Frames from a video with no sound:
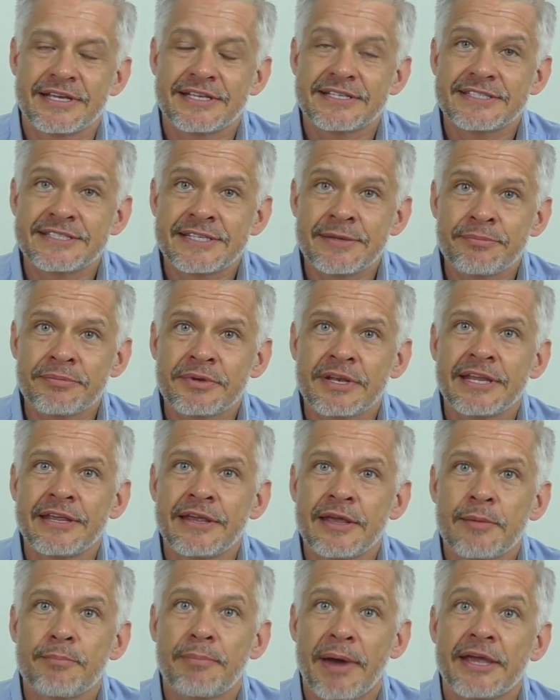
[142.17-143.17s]

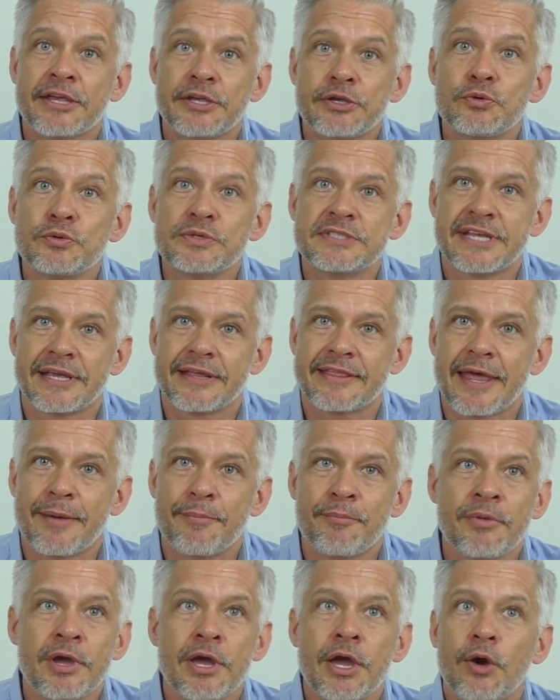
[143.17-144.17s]
Simply by using
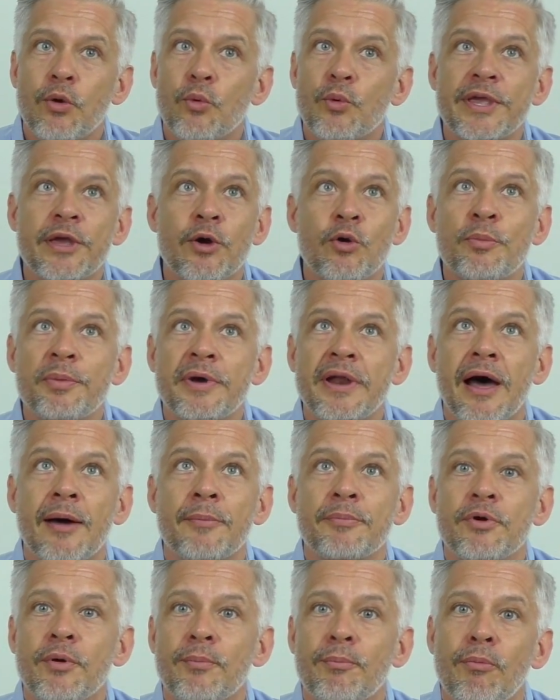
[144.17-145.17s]
them, we open
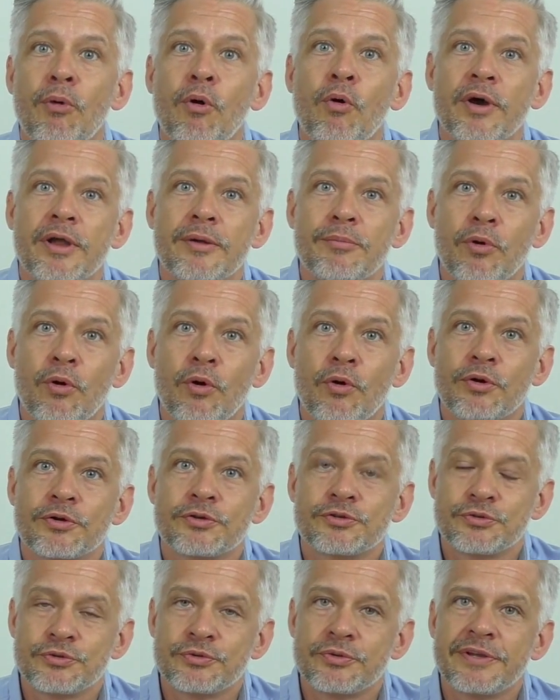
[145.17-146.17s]
up more and more
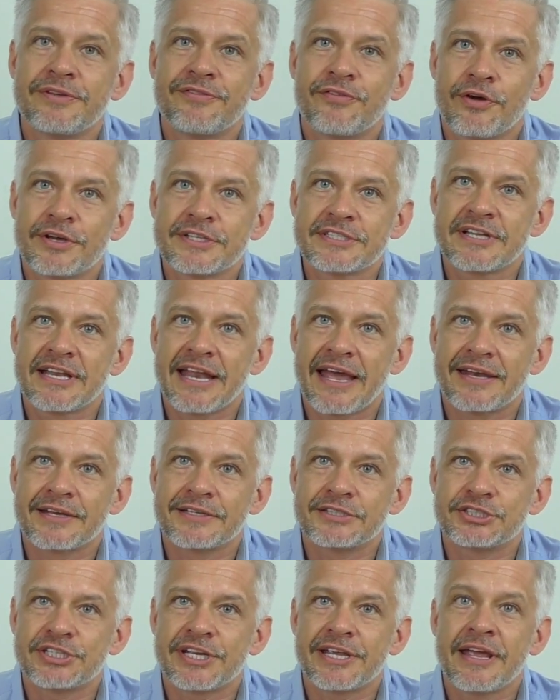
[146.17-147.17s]
to universal
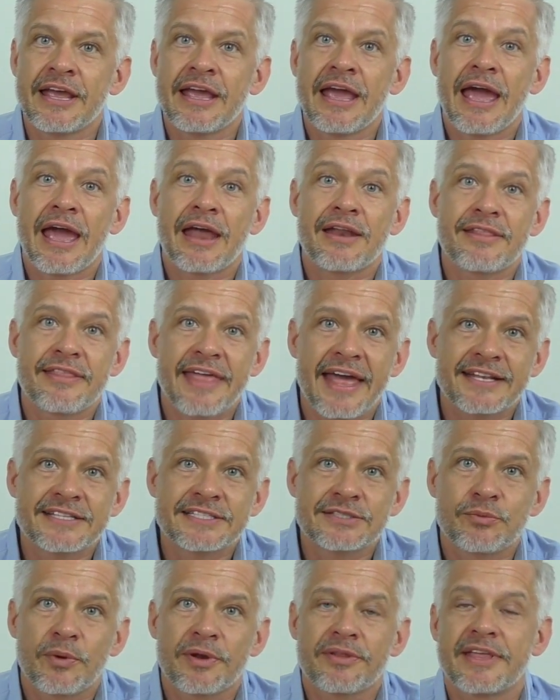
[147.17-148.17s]
energy, and
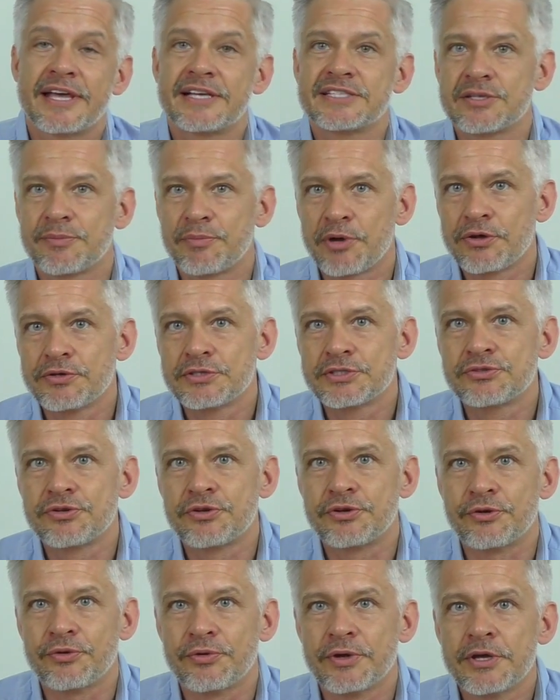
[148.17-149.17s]
that's what they're supposed to
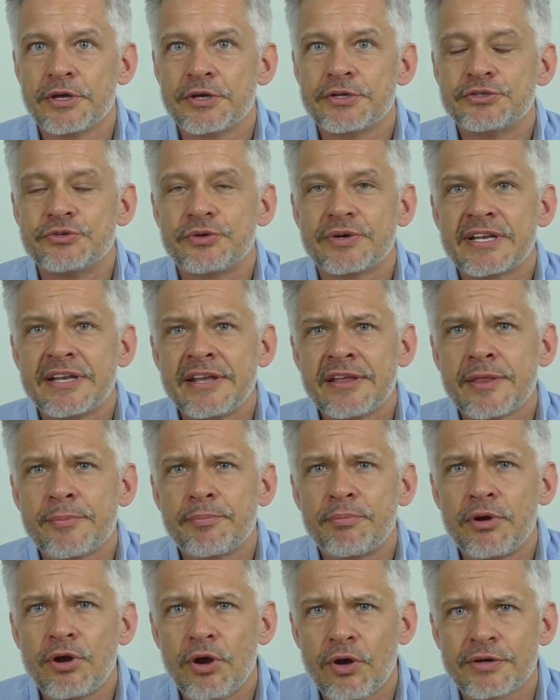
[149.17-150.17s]
do, to clear the
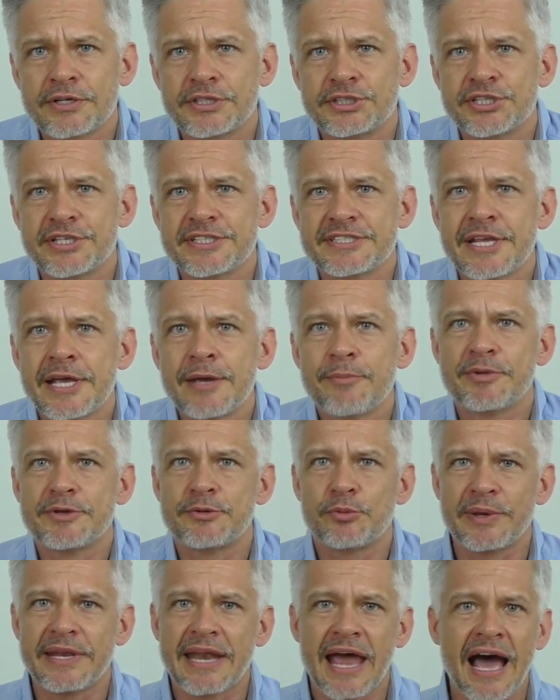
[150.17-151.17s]
blockages
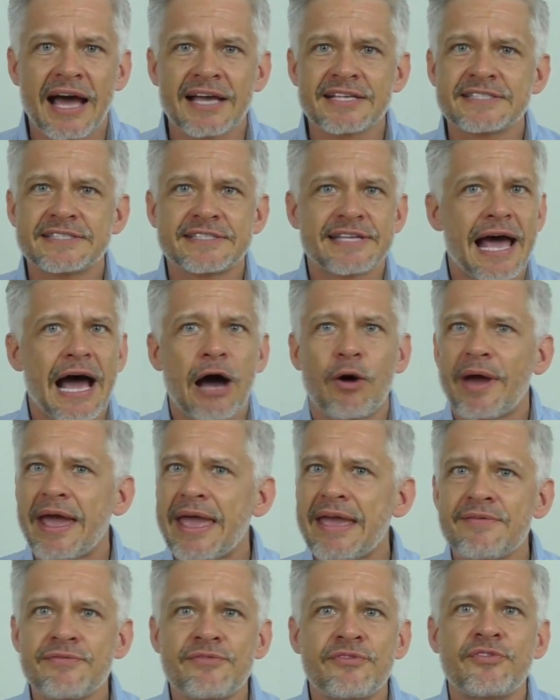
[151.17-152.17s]
between us, our
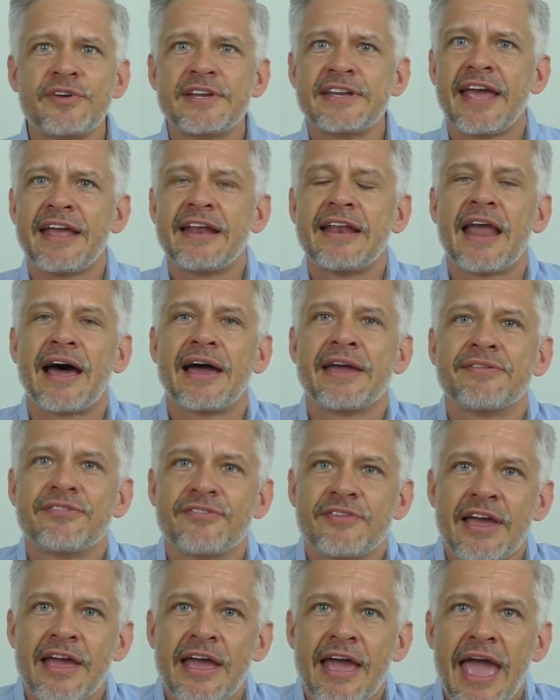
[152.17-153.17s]
everyday
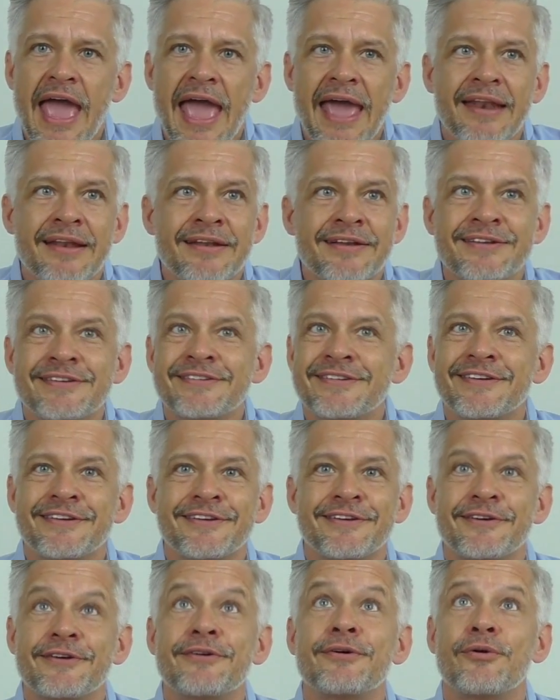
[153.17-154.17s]
life, and
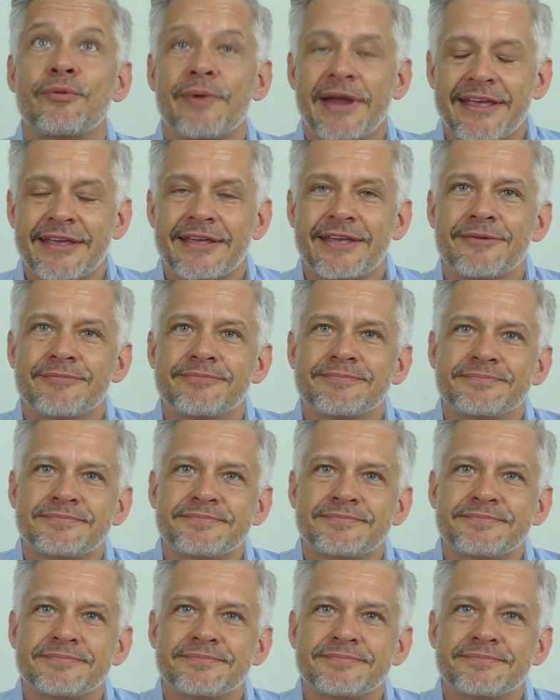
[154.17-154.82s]
Reiki.